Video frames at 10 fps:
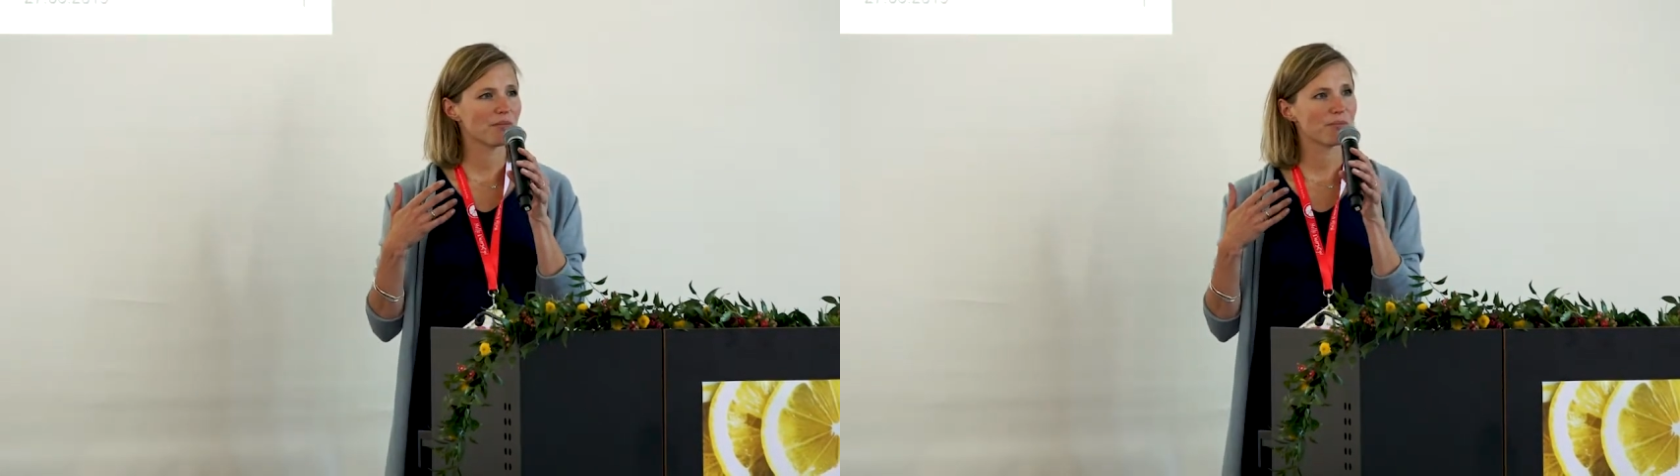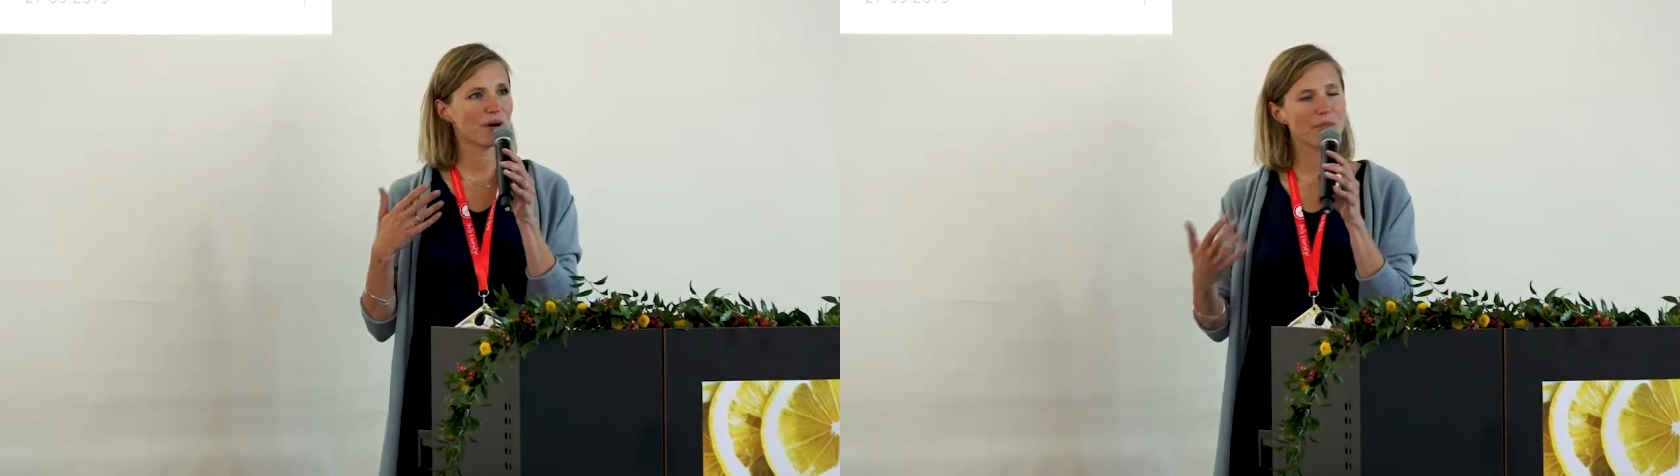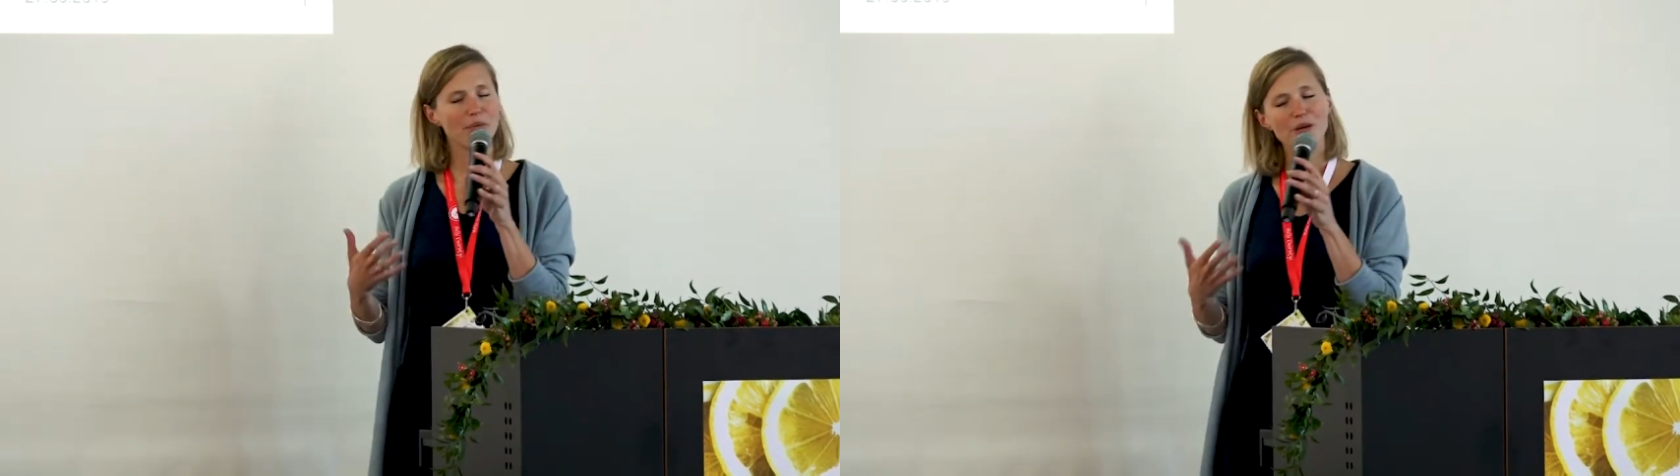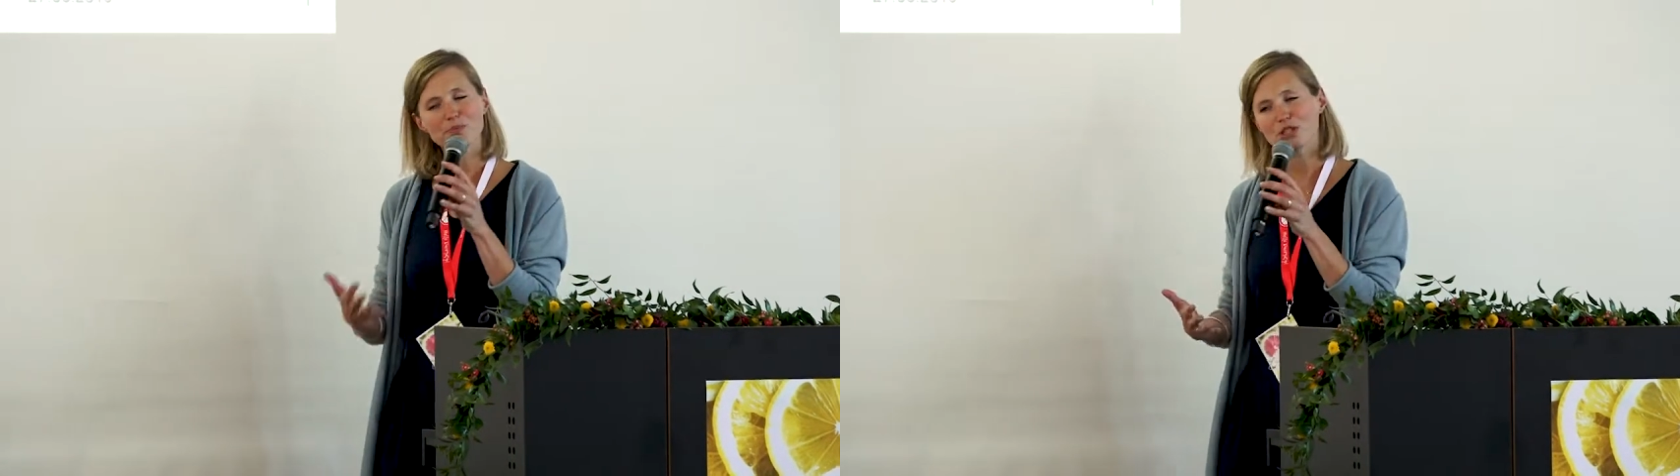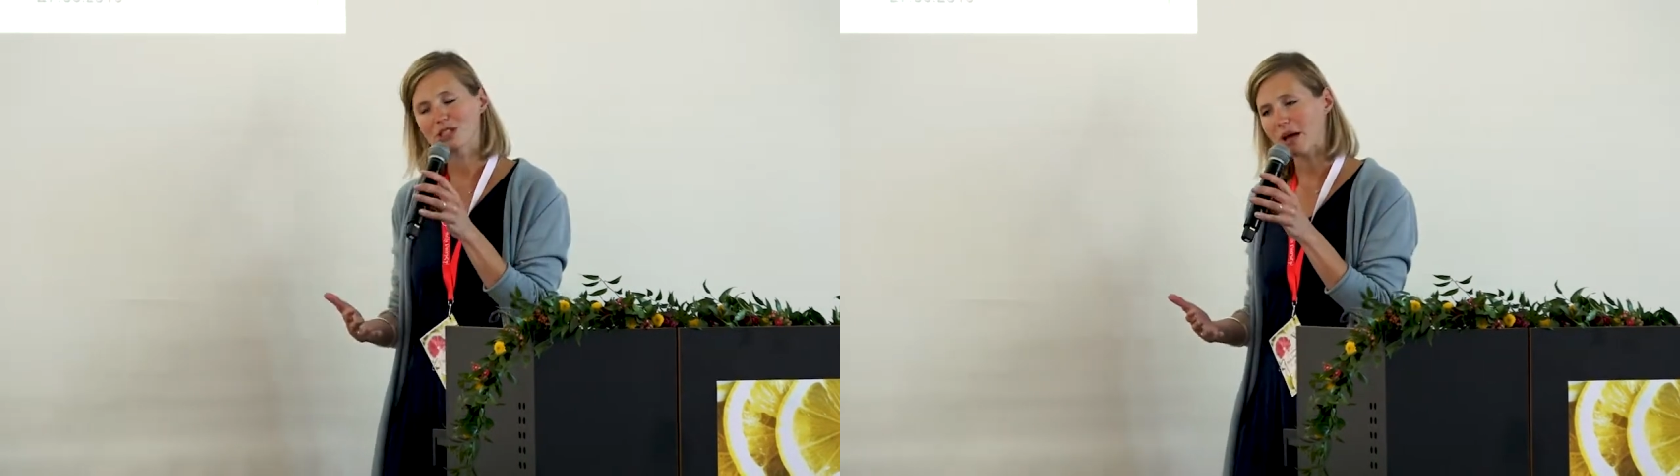my, my
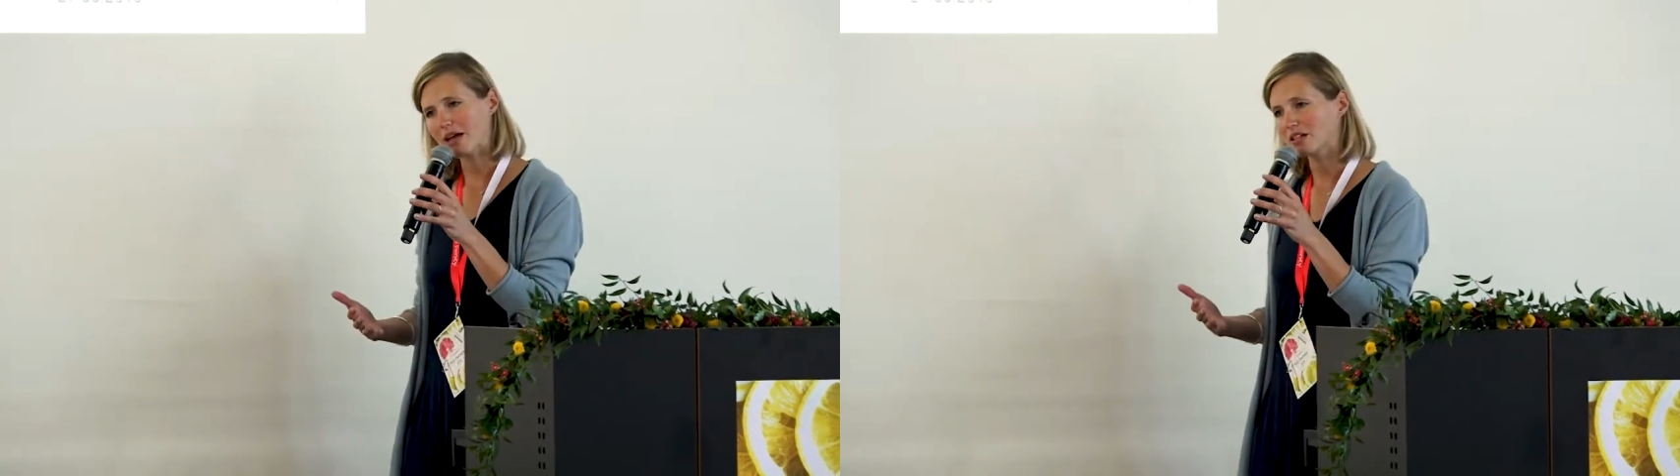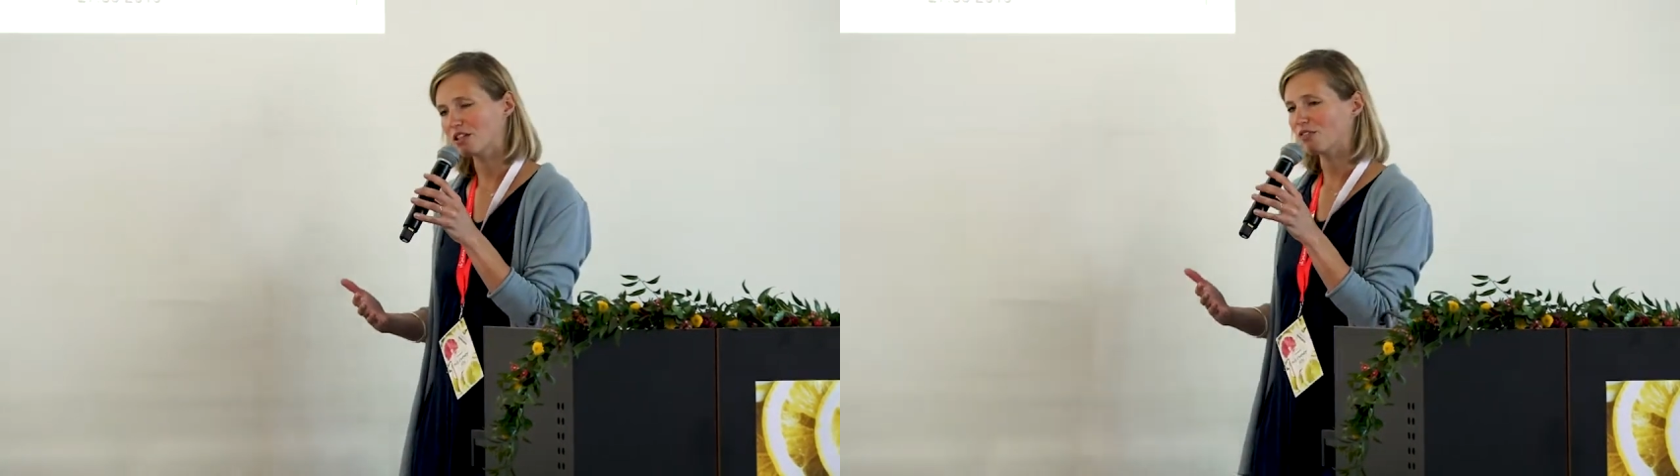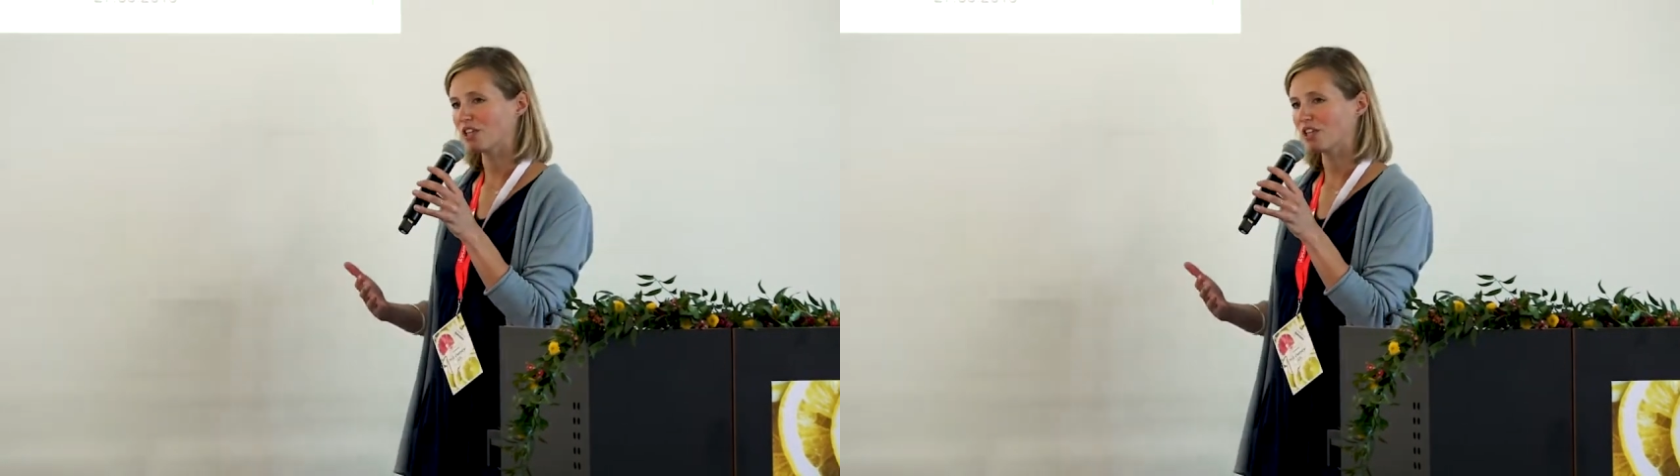perspective